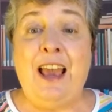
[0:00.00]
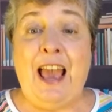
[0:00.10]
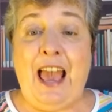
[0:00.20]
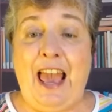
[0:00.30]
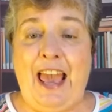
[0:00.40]

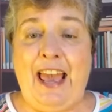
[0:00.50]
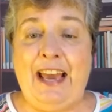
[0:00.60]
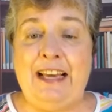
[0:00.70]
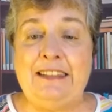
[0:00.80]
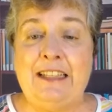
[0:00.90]

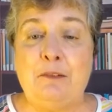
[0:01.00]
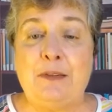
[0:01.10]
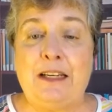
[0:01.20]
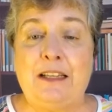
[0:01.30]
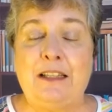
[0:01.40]
And I'm
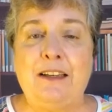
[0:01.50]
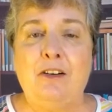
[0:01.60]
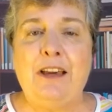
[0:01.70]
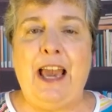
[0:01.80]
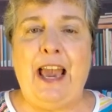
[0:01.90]
going to click
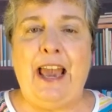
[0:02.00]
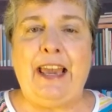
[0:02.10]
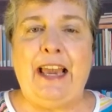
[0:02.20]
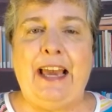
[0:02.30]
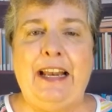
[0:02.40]

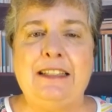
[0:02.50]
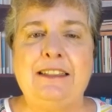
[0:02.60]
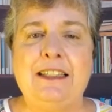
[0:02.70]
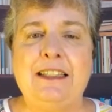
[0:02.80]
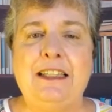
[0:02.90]
OK, and it's
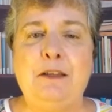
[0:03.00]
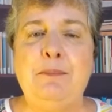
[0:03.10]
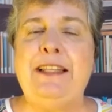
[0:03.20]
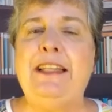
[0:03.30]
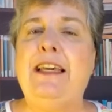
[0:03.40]
going to give
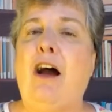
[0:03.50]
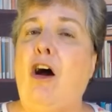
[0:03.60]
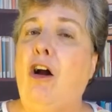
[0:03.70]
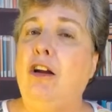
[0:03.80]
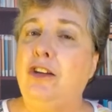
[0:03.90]
me the
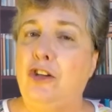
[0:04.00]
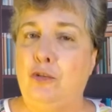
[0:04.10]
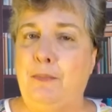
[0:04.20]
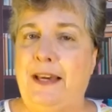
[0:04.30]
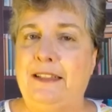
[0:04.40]

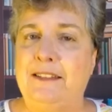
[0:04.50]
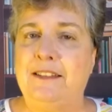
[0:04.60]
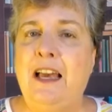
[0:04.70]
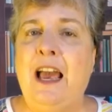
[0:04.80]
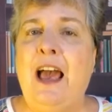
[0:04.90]

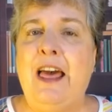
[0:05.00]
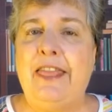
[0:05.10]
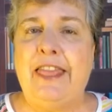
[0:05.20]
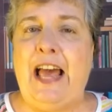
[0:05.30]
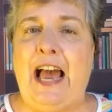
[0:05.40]
arguments
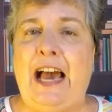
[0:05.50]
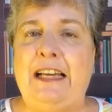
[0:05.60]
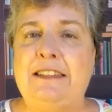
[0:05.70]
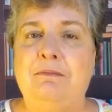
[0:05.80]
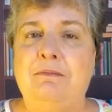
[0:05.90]

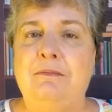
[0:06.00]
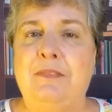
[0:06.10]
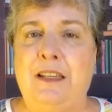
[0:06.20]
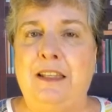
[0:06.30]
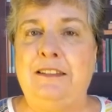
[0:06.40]
that
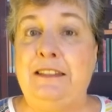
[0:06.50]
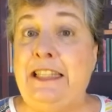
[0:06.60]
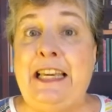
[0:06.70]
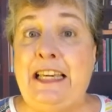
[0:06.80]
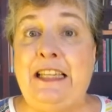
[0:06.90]
it
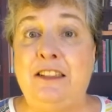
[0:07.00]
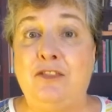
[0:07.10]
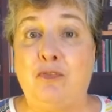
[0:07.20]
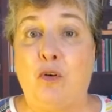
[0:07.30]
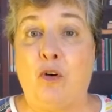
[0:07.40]
needs
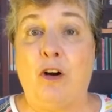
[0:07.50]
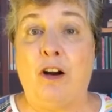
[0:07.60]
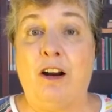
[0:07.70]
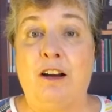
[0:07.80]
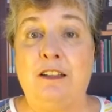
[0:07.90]

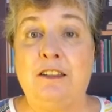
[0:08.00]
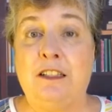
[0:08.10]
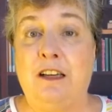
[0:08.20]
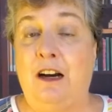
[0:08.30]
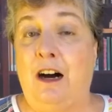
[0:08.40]
for
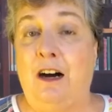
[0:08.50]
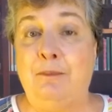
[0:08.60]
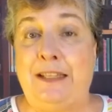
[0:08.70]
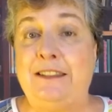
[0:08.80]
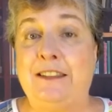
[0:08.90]

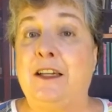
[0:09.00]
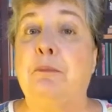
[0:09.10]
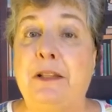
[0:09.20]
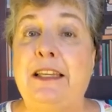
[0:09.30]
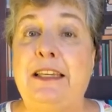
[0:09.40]
it to
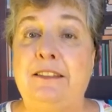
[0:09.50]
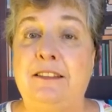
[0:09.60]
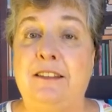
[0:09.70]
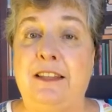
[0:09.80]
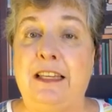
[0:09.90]
complete
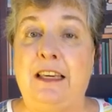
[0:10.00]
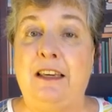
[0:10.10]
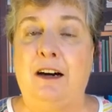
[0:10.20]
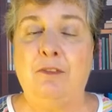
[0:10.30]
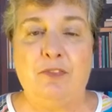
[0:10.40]

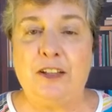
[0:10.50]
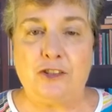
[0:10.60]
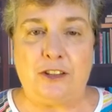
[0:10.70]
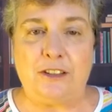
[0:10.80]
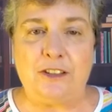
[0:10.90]
the function.